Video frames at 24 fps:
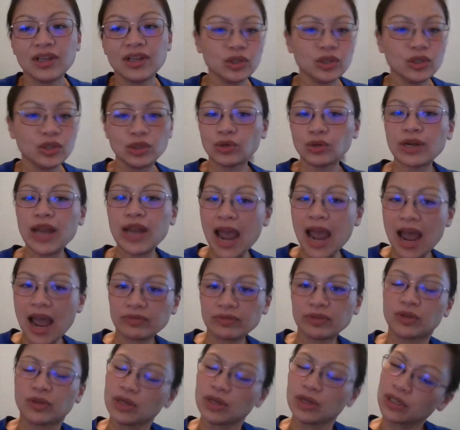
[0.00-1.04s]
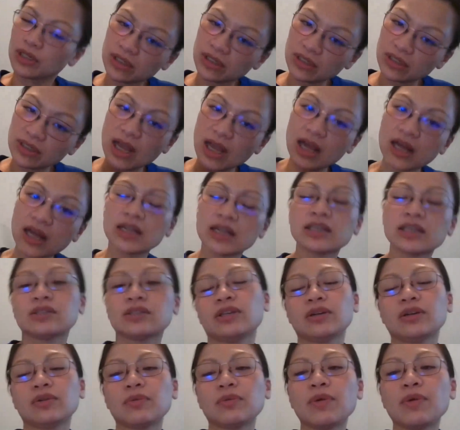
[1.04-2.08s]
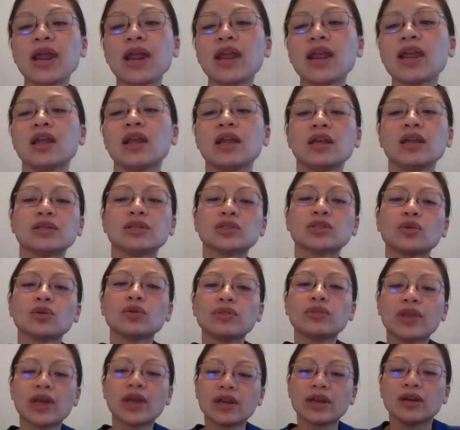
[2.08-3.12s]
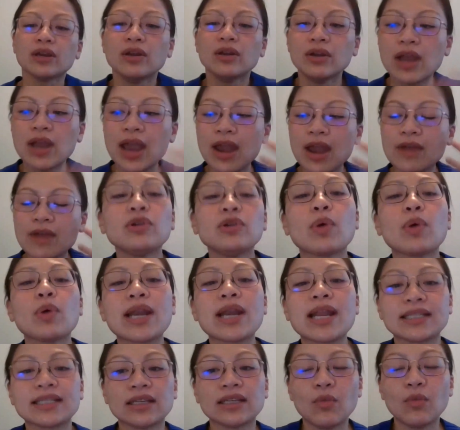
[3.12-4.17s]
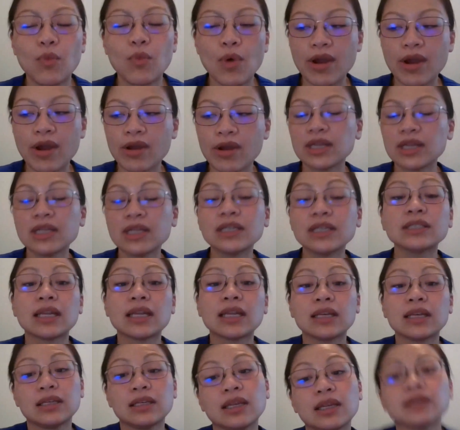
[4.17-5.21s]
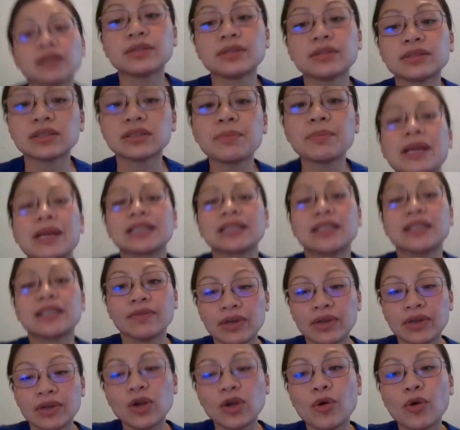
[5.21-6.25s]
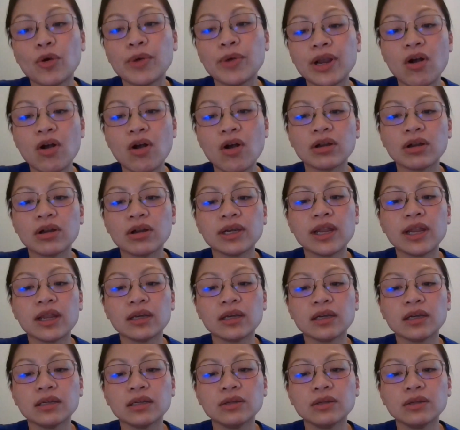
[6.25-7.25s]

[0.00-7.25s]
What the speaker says: You don't have to. You can just tell us straight away so that everyone has an awareness that there's some activity going on, and